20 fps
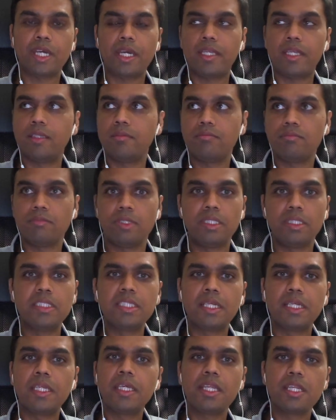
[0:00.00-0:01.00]
And these
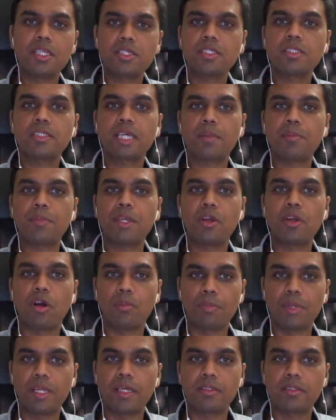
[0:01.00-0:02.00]
integrations can be
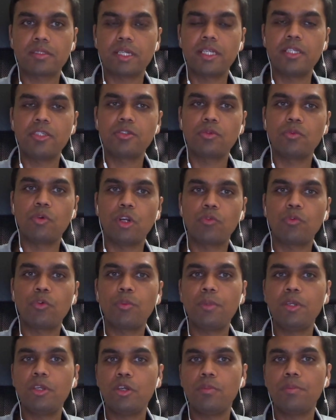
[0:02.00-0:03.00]
complex, right? So, what
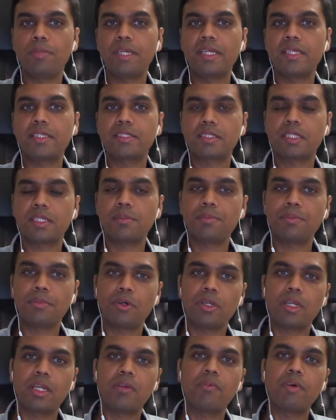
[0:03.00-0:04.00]
would be your biggest tip
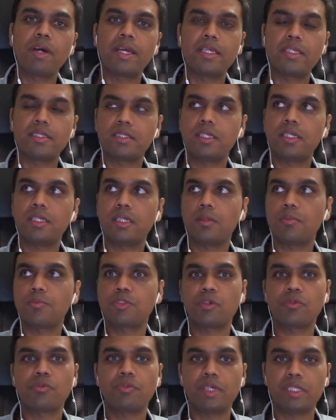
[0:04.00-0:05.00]
or advice in
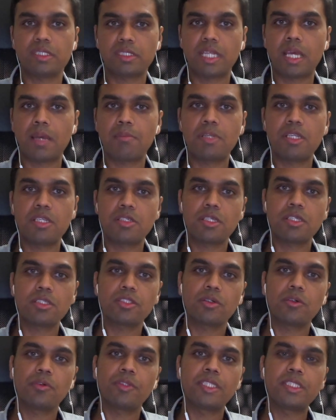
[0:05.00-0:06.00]
terms of establishing
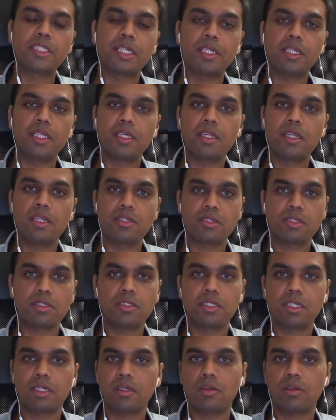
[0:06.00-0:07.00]
some of these
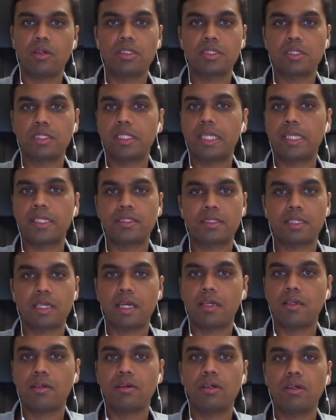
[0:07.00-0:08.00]
integrations across the tech
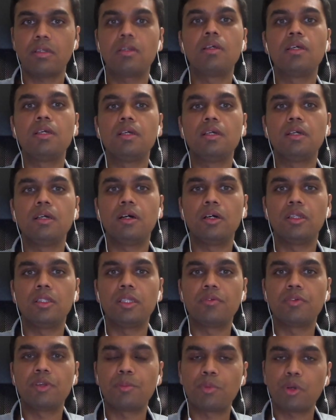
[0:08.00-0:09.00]
stack or
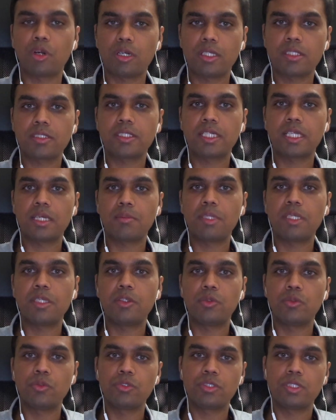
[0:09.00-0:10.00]
different products that are being
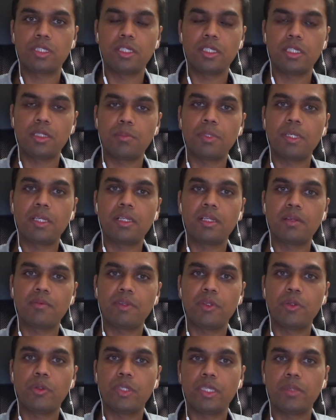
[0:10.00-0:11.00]
used in a typical
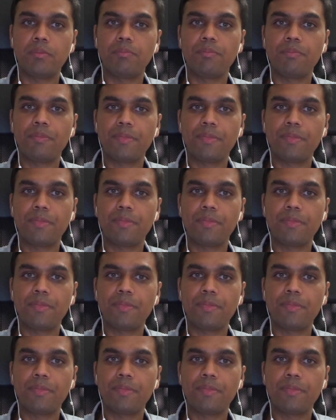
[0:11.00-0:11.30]
revenue team?